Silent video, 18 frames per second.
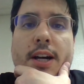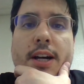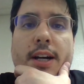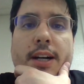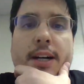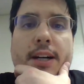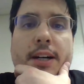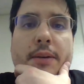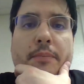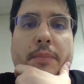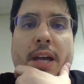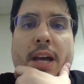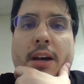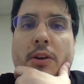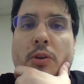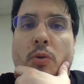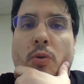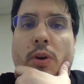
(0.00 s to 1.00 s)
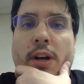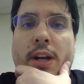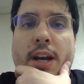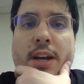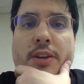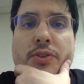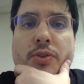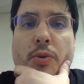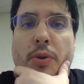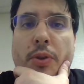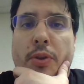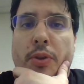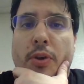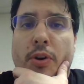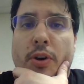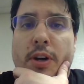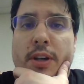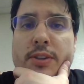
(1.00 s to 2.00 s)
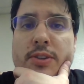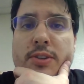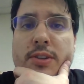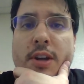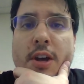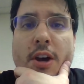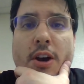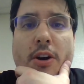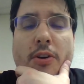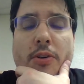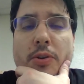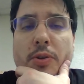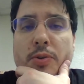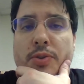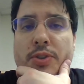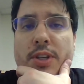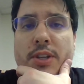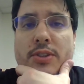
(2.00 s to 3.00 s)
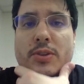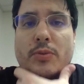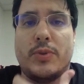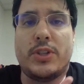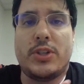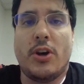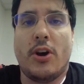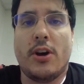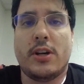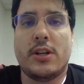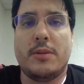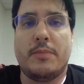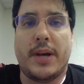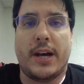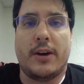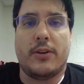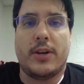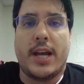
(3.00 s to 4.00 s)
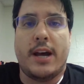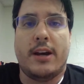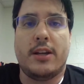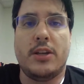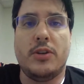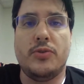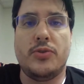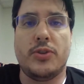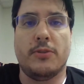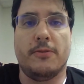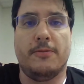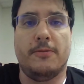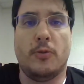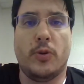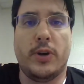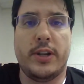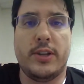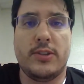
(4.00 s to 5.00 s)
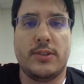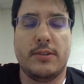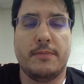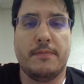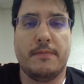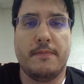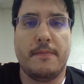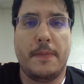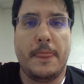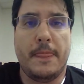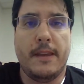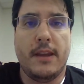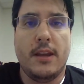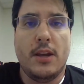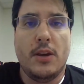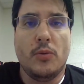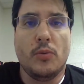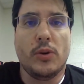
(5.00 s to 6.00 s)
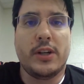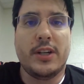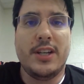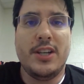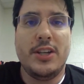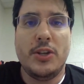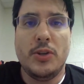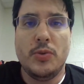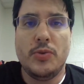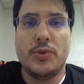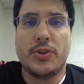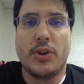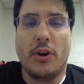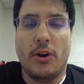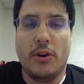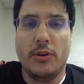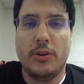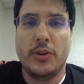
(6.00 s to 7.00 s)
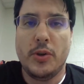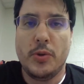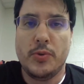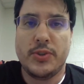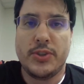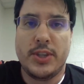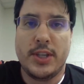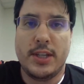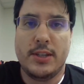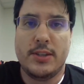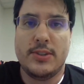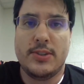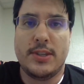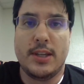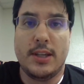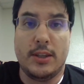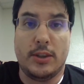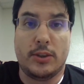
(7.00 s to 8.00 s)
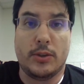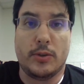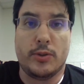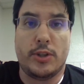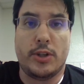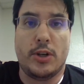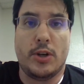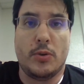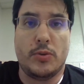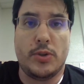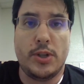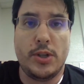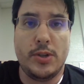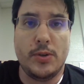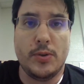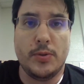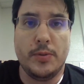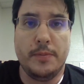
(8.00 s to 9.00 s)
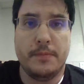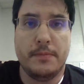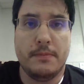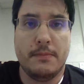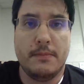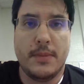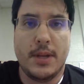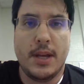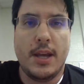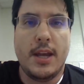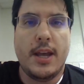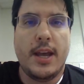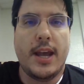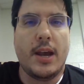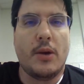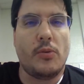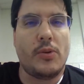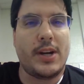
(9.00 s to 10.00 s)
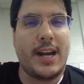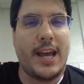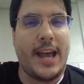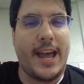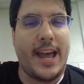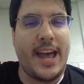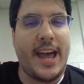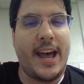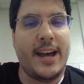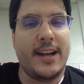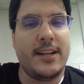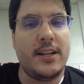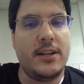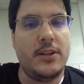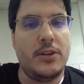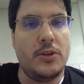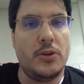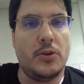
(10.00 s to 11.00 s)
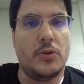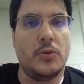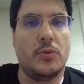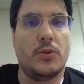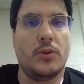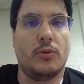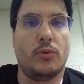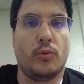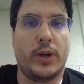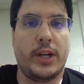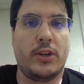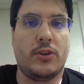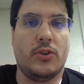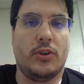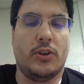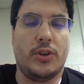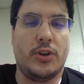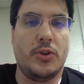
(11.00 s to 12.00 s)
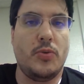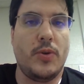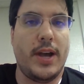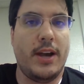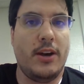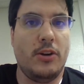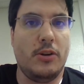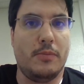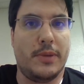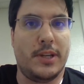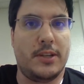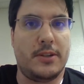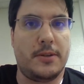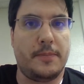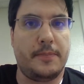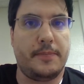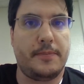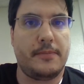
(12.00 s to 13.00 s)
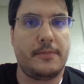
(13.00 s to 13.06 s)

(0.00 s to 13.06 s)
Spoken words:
how to organize your thoughts, all of those things that we talked about, how to use your voice. We're going to use all of those things in 1302, and we're going to add a new wrinkle, a new element.